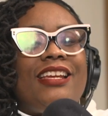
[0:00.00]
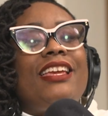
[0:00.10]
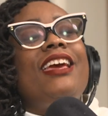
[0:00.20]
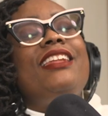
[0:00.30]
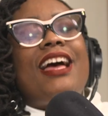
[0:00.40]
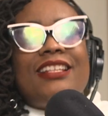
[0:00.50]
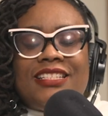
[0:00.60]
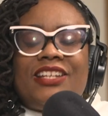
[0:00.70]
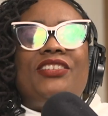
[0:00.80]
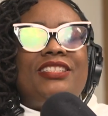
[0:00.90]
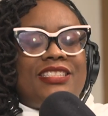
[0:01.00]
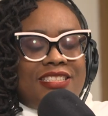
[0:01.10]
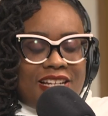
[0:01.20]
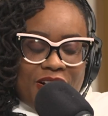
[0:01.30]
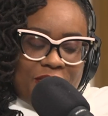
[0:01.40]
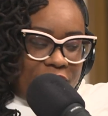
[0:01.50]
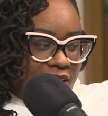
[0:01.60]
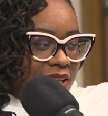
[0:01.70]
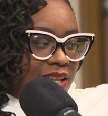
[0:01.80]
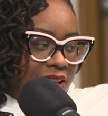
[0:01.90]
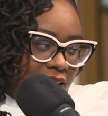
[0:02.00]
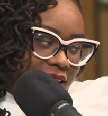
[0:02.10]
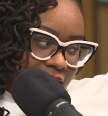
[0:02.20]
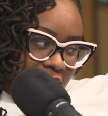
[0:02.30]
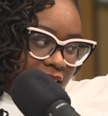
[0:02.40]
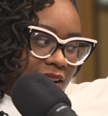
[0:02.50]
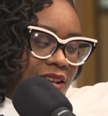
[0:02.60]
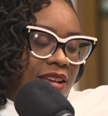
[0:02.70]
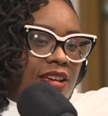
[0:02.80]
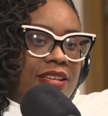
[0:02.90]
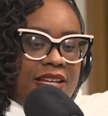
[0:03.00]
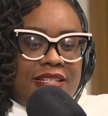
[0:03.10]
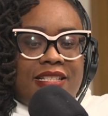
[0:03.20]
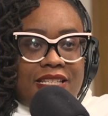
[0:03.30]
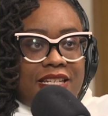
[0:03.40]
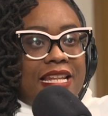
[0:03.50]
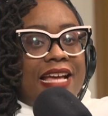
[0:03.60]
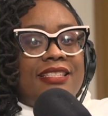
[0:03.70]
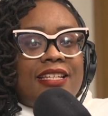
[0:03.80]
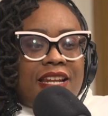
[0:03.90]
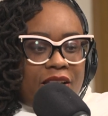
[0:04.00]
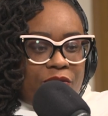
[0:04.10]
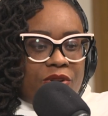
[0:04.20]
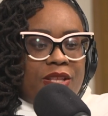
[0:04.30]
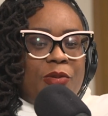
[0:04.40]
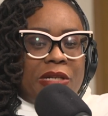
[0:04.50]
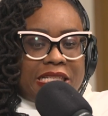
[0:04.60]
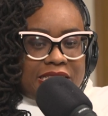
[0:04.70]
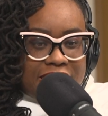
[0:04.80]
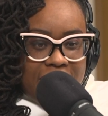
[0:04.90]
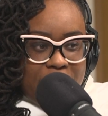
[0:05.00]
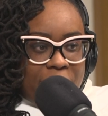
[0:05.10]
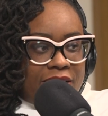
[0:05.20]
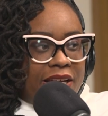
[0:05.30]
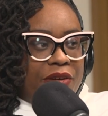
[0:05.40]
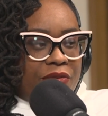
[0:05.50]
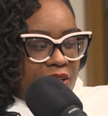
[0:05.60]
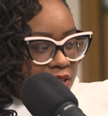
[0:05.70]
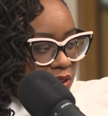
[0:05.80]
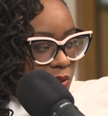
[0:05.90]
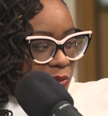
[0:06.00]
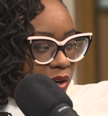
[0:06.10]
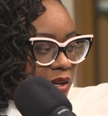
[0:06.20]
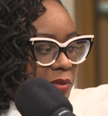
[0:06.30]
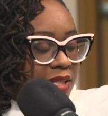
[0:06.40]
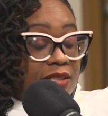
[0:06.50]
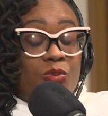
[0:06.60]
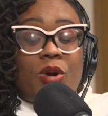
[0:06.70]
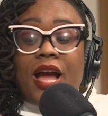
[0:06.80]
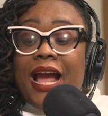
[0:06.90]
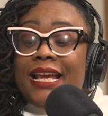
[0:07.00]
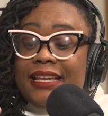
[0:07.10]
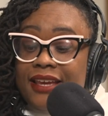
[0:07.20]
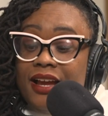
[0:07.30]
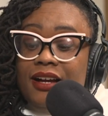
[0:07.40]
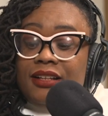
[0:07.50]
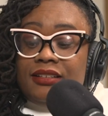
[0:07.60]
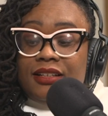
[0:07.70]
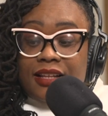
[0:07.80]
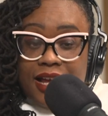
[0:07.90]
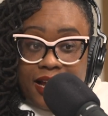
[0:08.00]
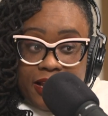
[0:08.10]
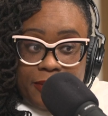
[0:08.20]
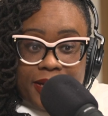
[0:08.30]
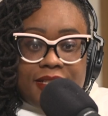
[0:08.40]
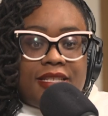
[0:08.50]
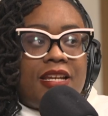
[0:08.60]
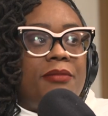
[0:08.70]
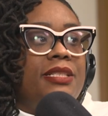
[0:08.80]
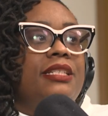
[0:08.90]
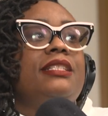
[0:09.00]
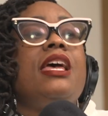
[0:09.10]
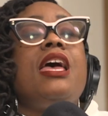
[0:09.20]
cannot sit on the shelf, and it cannot get dusty. The last thing that I really want to say about like reading the word, because what I get a lot in my DMs is,